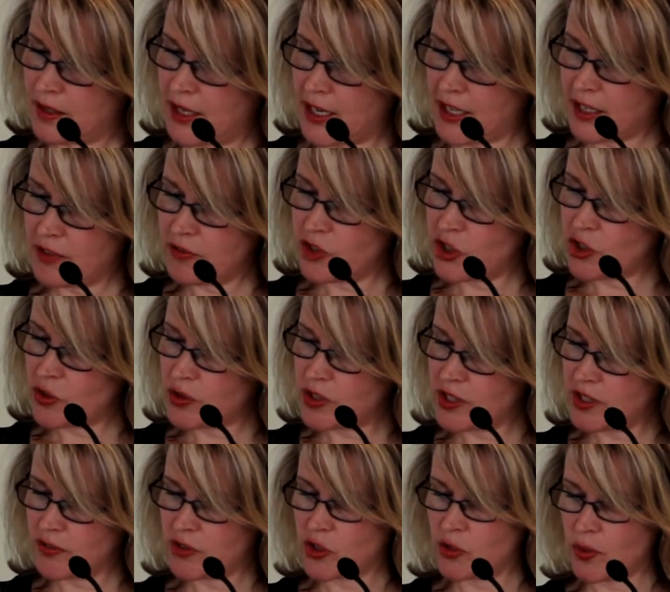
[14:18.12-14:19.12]
Lack of
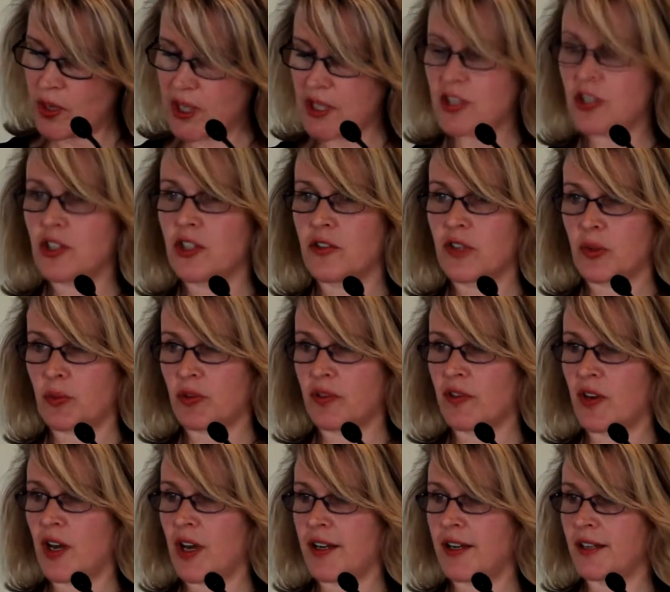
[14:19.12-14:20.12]
choice of direct service
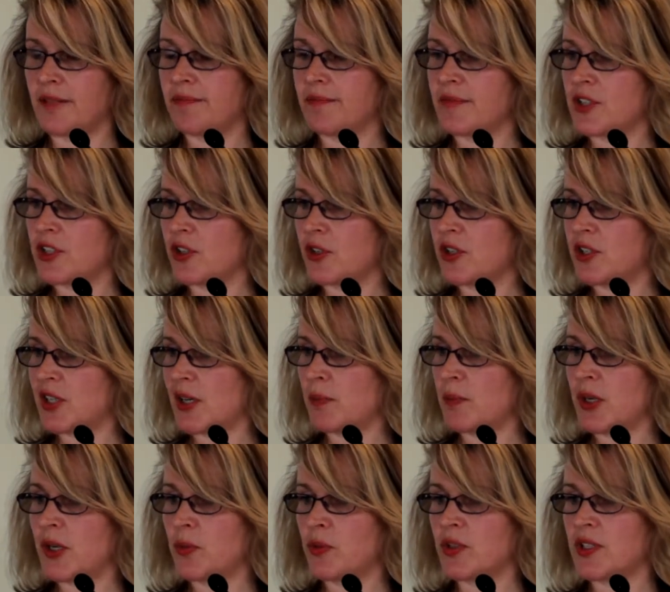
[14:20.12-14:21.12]
provider. So some
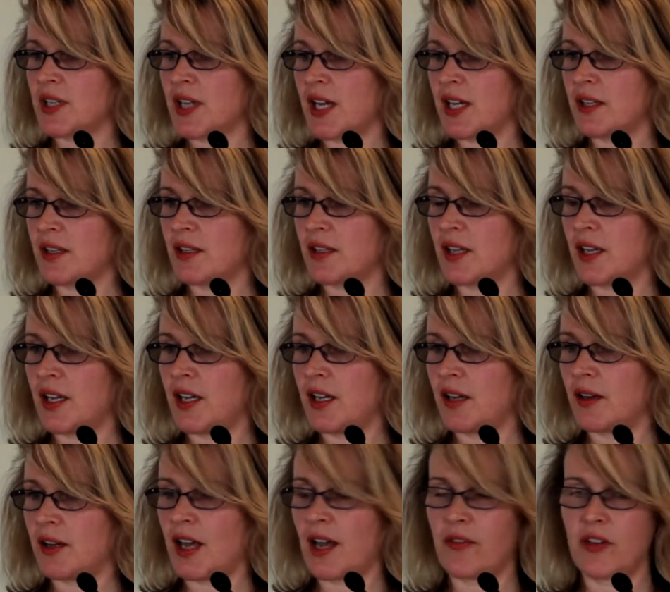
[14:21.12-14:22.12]
people saying that they
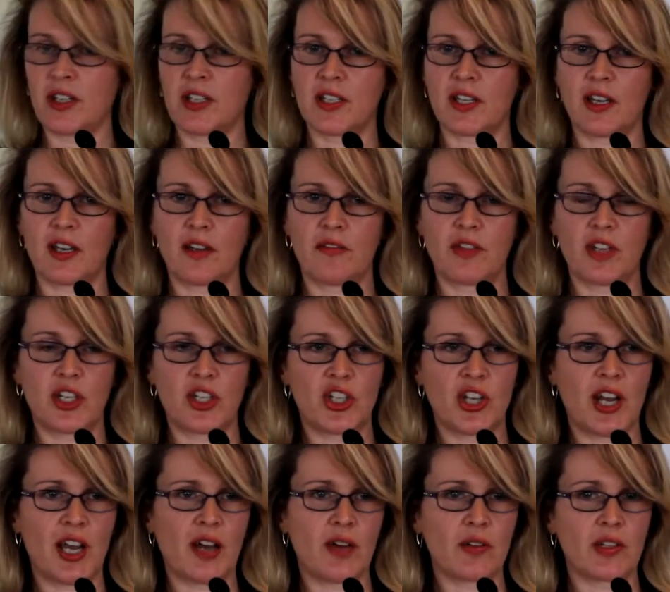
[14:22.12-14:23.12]
are having to have their
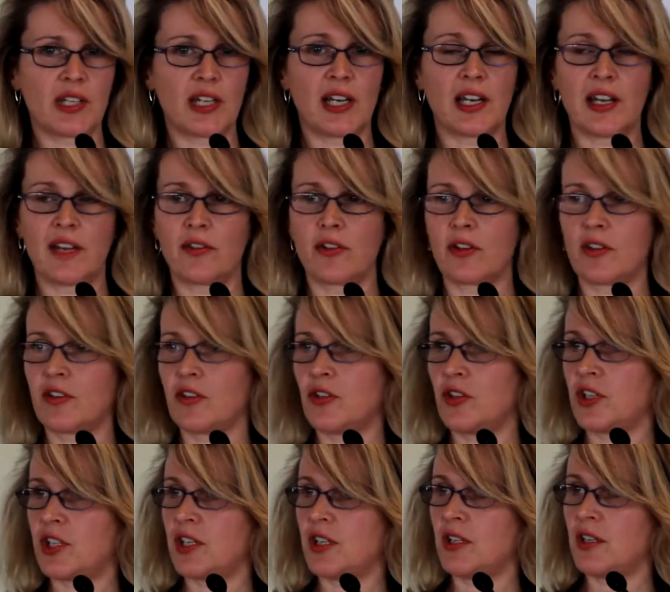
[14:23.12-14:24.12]
showers at
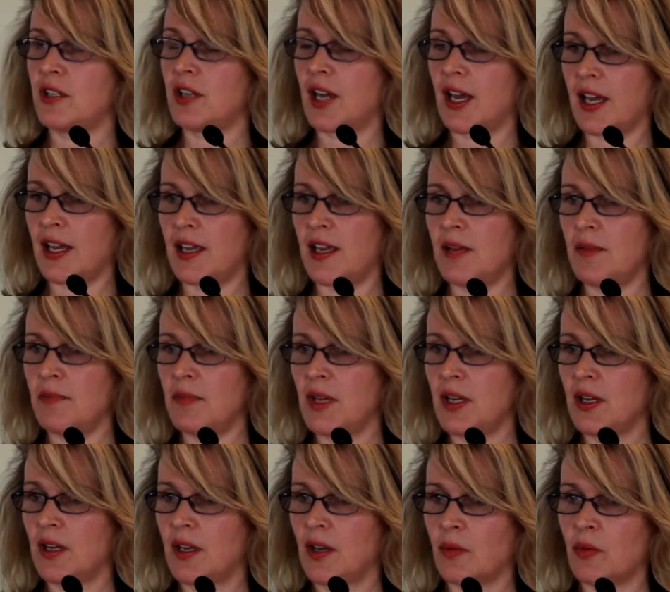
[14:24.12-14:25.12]
11:30 a.m.
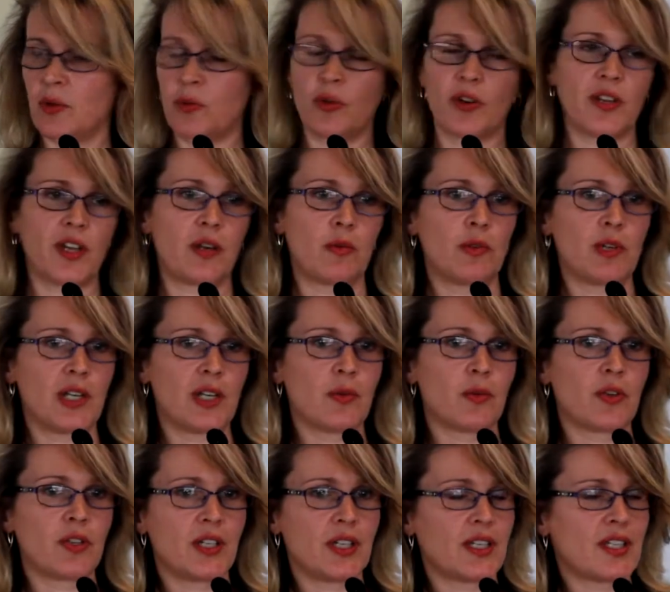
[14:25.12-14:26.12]
when what they really
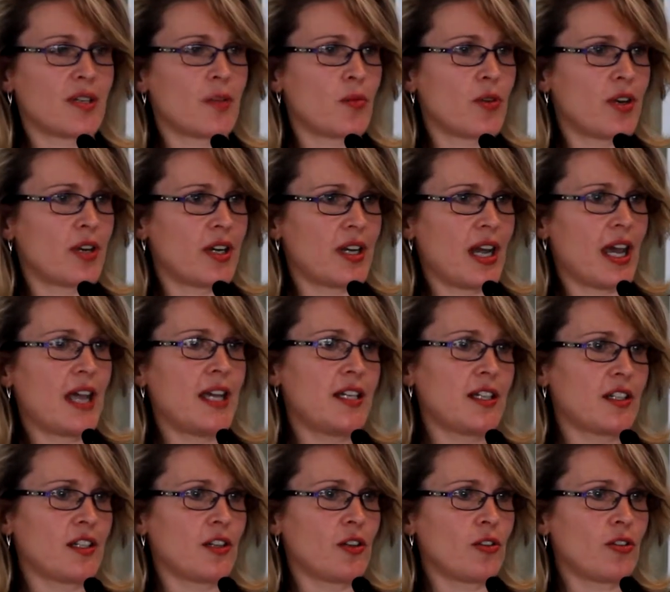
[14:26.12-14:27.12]
want is someone at 8
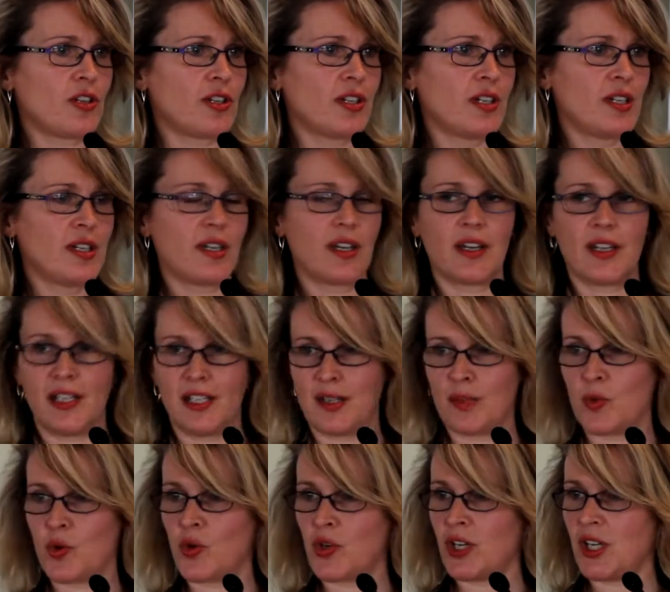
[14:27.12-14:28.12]
o'clock in the
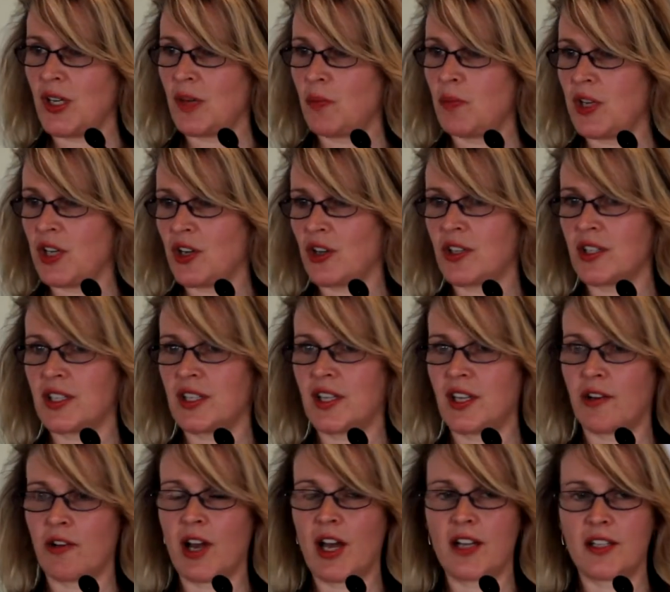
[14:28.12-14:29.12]
morning because
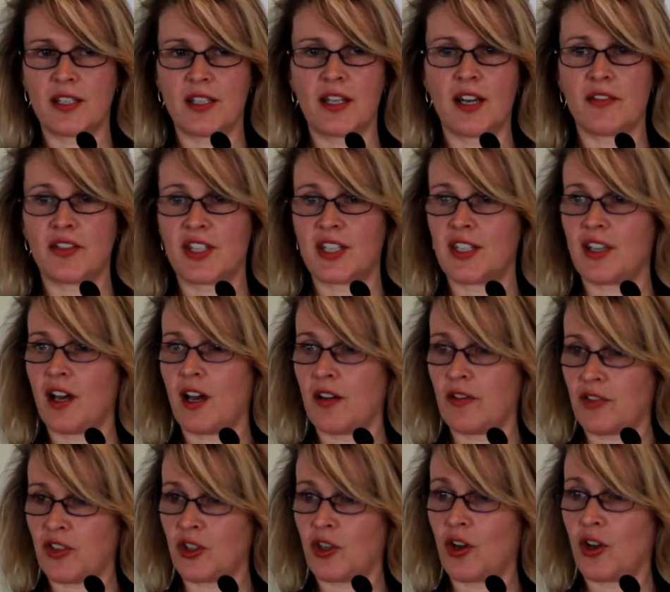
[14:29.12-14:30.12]
there aren't enough
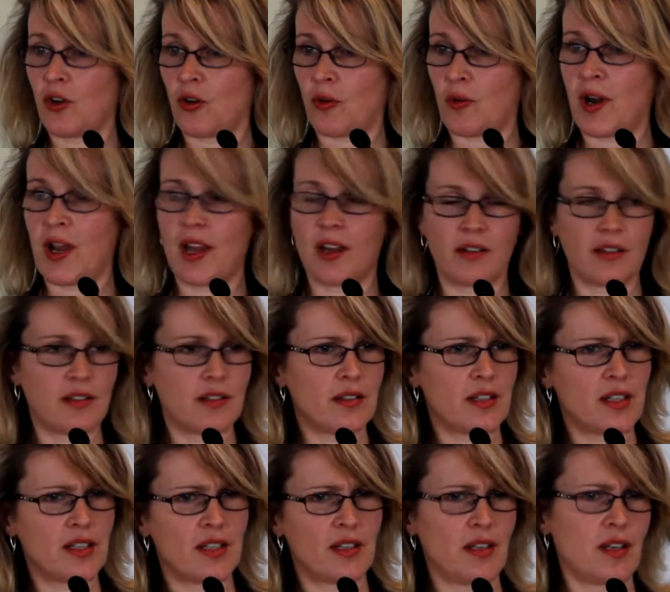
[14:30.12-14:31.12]
staff to go around.
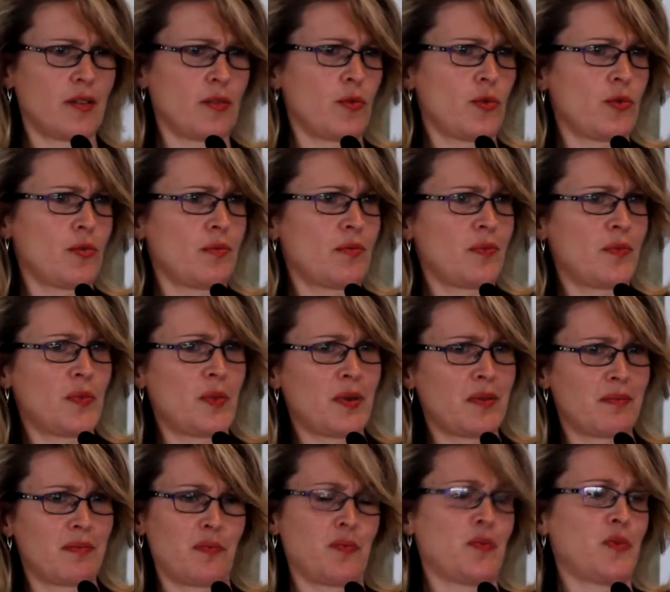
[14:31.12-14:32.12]
And it's like, well,
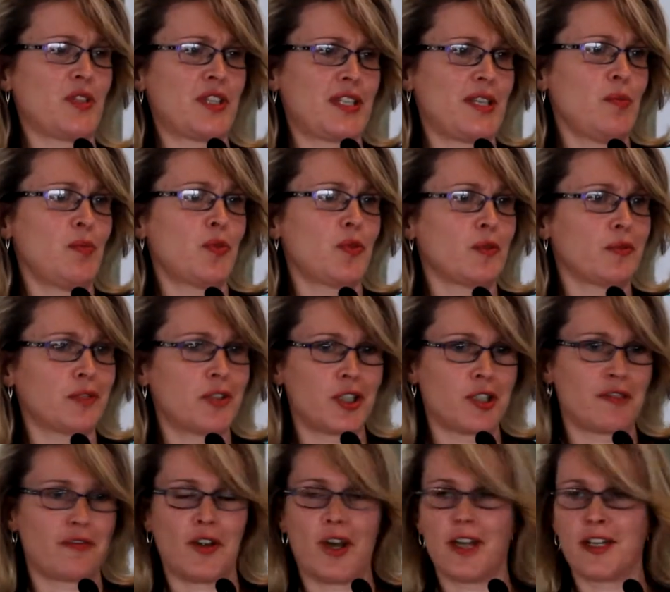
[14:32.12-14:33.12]
it's simple,
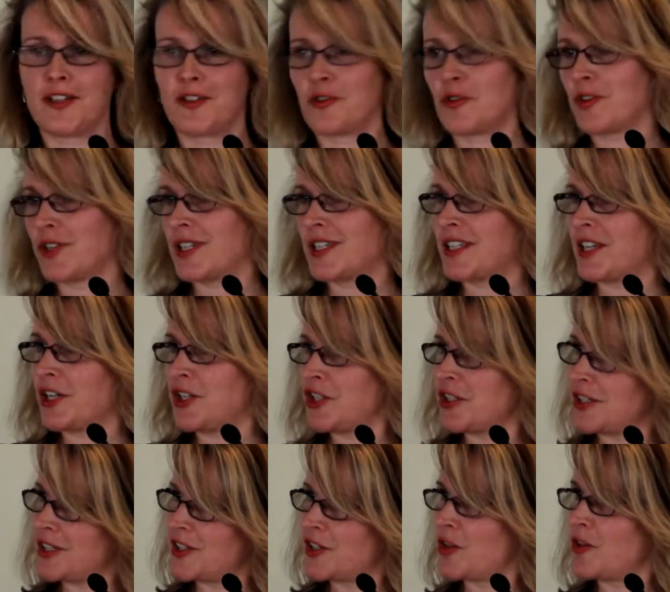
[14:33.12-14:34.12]
just find an
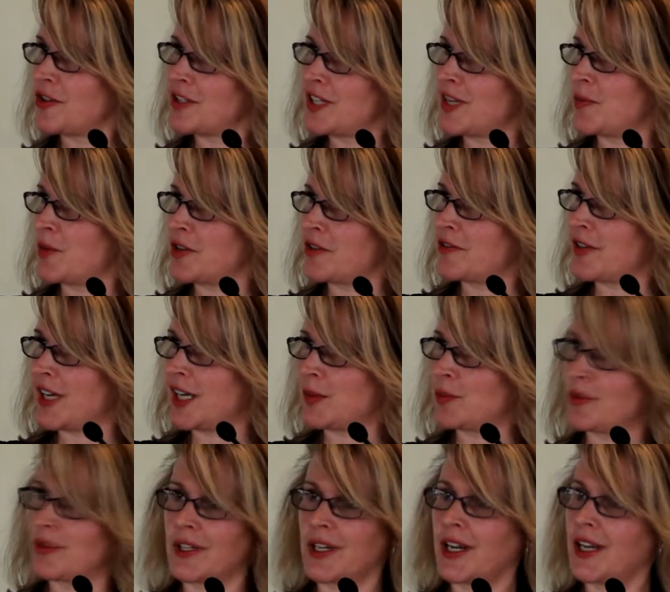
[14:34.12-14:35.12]
organisation that's got someone
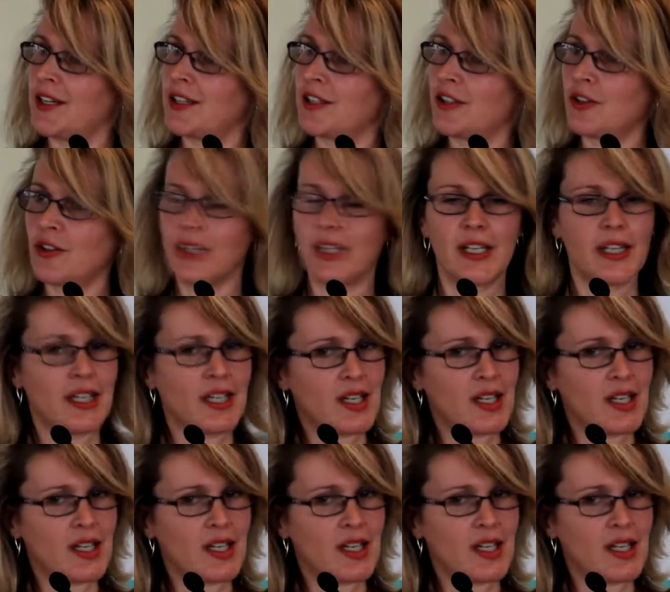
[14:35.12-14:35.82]
available at 8 o'clock.